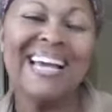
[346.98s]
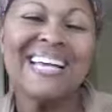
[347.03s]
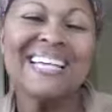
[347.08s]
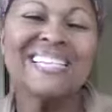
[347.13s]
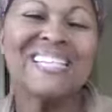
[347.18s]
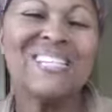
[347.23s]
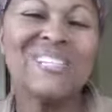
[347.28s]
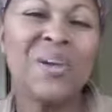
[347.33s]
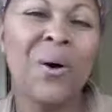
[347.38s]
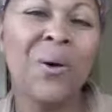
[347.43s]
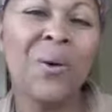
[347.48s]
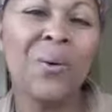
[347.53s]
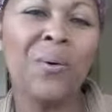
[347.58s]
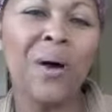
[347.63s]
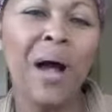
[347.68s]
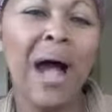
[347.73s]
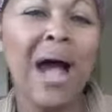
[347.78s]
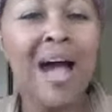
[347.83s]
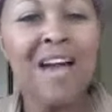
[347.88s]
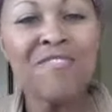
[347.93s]

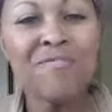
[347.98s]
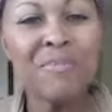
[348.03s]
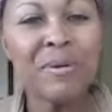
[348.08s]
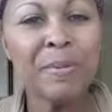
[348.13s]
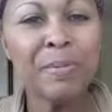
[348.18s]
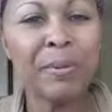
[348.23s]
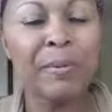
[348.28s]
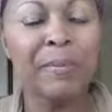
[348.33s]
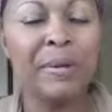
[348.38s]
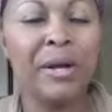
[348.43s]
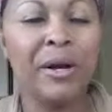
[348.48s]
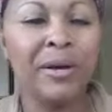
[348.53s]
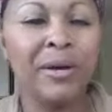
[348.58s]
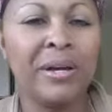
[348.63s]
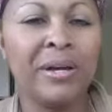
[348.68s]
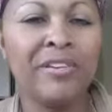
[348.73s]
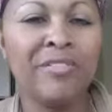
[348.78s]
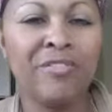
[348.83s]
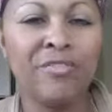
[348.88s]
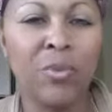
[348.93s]
So I've been
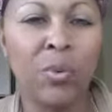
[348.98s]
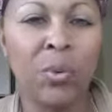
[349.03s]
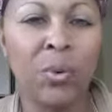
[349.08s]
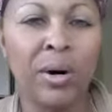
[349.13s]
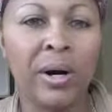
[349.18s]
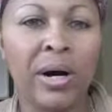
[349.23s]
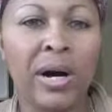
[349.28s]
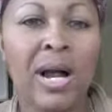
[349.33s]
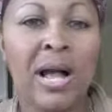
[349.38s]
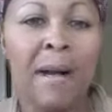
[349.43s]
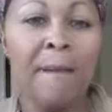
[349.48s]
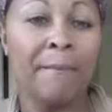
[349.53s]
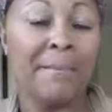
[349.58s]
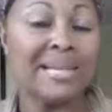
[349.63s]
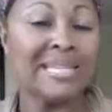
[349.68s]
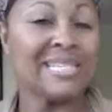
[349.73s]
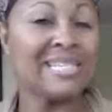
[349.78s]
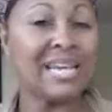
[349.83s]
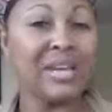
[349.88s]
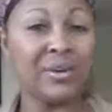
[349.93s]
preparing for
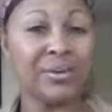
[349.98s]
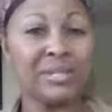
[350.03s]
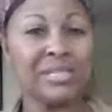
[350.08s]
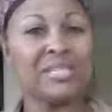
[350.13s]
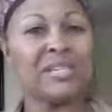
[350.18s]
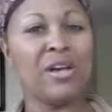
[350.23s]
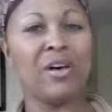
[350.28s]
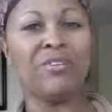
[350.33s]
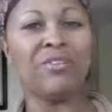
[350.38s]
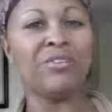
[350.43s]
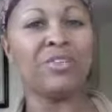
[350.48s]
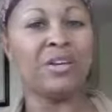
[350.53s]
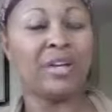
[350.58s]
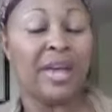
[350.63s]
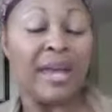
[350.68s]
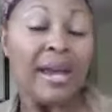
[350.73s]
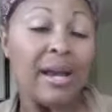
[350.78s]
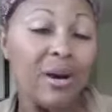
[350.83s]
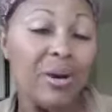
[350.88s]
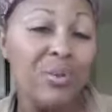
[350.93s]
my sacred
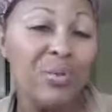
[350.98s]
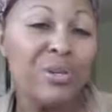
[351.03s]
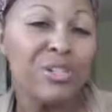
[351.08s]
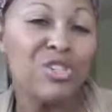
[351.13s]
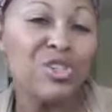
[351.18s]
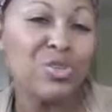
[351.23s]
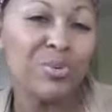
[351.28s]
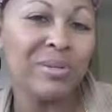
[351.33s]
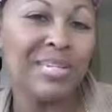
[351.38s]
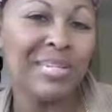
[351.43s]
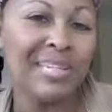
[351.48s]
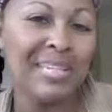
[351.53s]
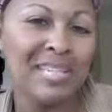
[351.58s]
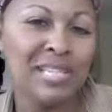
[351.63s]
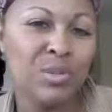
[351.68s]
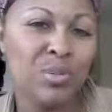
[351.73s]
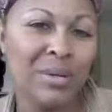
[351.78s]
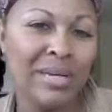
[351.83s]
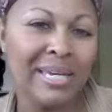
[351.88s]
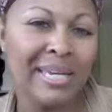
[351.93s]
self-care retreat
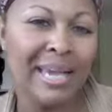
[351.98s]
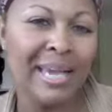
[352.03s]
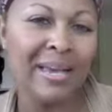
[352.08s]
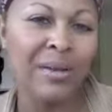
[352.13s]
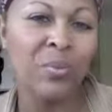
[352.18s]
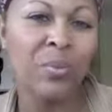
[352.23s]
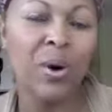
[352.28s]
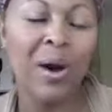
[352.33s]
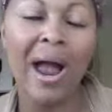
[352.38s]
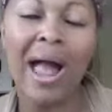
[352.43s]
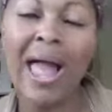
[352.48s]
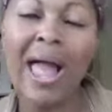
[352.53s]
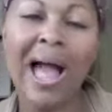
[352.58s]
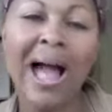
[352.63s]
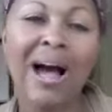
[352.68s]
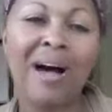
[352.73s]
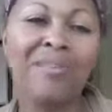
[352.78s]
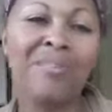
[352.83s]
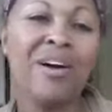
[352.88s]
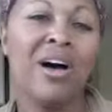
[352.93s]
this weekend, where I
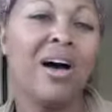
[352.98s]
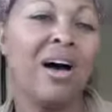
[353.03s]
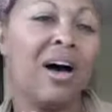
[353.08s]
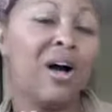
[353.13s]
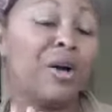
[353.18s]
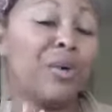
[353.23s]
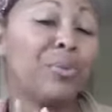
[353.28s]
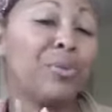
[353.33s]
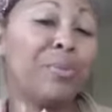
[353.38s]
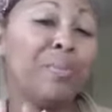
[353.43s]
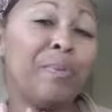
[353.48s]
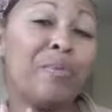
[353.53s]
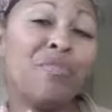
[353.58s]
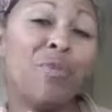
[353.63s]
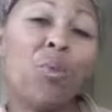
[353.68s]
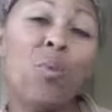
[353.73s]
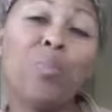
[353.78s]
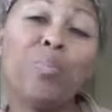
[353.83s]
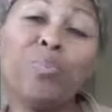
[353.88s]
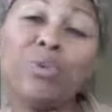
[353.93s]
have a group
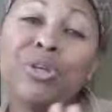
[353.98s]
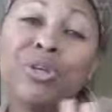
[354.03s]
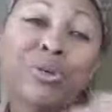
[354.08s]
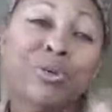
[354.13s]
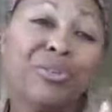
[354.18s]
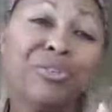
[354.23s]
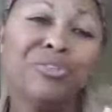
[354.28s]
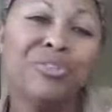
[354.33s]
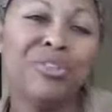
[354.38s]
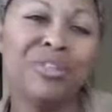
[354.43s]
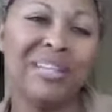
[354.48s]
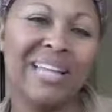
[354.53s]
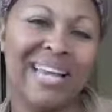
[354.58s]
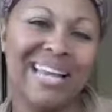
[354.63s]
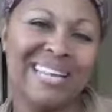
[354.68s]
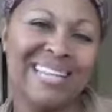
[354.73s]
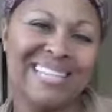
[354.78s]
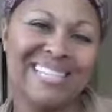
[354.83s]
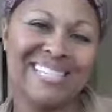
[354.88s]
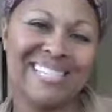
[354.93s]
of beautiful
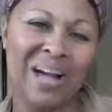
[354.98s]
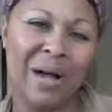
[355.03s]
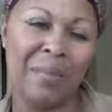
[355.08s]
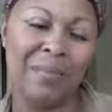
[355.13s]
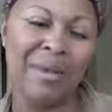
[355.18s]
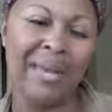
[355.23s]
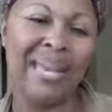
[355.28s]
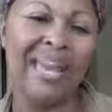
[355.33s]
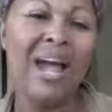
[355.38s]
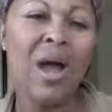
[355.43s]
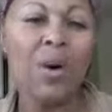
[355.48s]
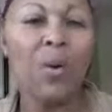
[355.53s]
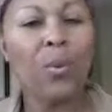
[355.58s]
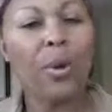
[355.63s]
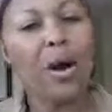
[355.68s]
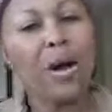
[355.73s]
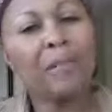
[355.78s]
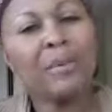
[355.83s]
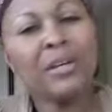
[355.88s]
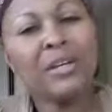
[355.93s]
ladies coming,
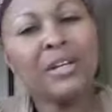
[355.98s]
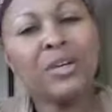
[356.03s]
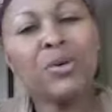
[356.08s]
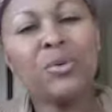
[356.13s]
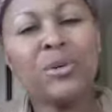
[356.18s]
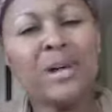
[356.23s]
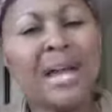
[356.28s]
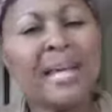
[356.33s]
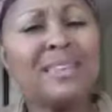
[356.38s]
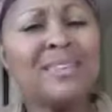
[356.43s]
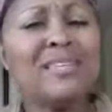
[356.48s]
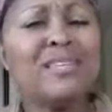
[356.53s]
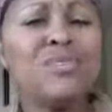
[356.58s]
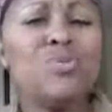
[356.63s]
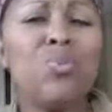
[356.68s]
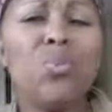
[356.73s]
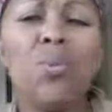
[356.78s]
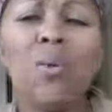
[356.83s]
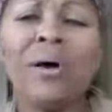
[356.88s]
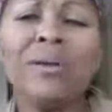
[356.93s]
where I'm going to create
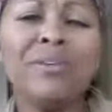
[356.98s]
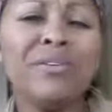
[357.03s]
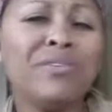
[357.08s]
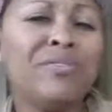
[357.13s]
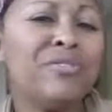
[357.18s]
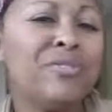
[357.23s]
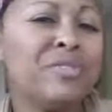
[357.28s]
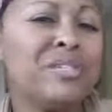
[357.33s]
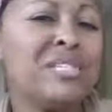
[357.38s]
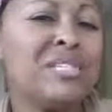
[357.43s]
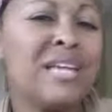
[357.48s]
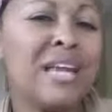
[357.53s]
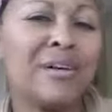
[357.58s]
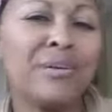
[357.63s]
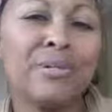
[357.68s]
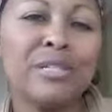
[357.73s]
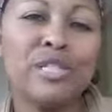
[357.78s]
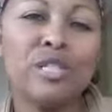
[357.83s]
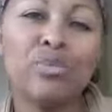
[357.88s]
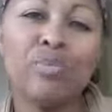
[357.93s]
this wonderful
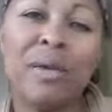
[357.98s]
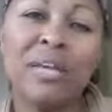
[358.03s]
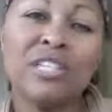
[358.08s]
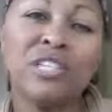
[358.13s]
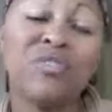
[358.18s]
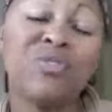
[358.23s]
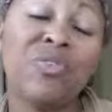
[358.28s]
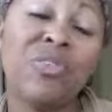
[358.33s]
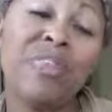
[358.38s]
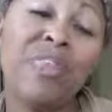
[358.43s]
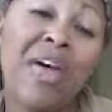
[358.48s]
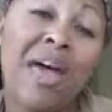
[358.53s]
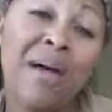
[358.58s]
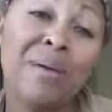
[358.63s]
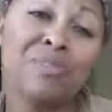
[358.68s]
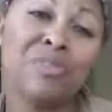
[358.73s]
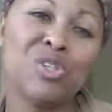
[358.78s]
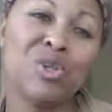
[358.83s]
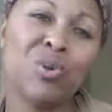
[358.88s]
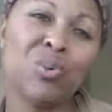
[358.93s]
sacred space for
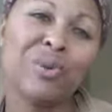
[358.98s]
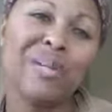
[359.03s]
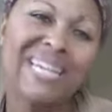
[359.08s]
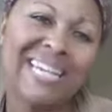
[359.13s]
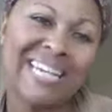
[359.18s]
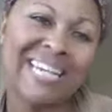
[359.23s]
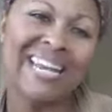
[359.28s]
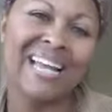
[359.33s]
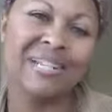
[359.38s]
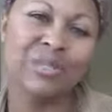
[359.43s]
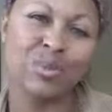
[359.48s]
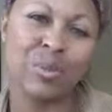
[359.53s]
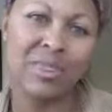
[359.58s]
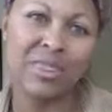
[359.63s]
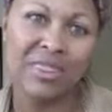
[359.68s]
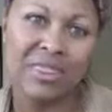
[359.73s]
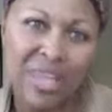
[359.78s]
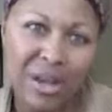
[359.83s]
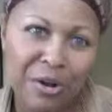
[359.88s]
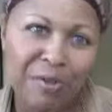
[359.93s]
them to reconnect with
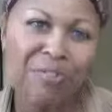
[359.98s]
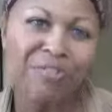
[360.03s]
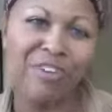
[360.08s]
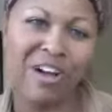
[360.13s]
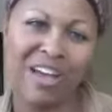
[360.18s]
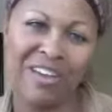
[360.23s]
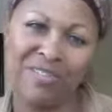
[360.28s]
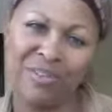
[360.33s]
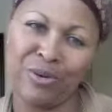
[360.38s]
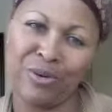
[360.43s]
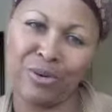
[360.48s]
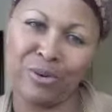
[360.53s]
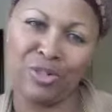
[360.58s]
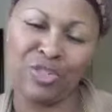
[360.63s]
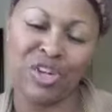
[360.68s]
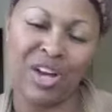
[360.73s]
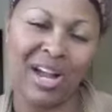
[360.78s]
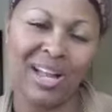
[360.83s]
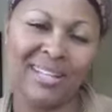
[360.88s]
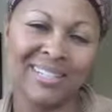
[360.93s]
their five-year-old
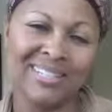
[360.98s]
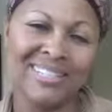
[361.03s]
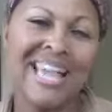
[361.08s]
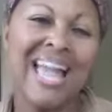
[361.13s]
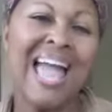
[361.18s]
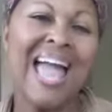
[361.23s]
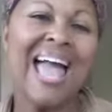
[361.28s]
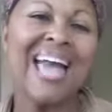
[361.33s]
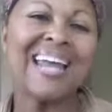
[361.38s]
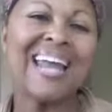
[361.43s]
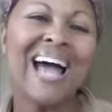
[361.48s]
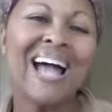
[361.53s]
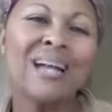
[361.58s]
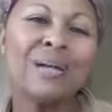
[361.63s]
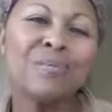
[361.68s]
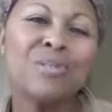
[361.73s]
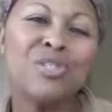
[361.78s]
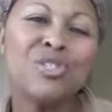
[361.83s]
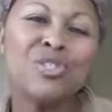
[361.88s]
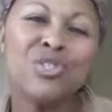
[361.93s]
child. And I
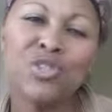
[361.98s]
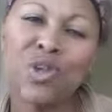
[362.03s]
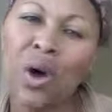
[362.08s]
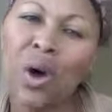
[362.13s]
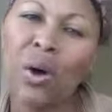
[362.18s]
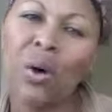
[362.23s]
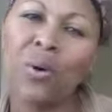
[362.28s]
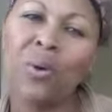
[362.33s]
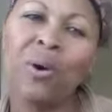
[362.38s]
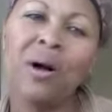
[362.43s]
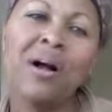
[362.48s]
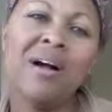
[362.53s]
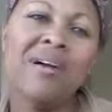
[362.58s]
am so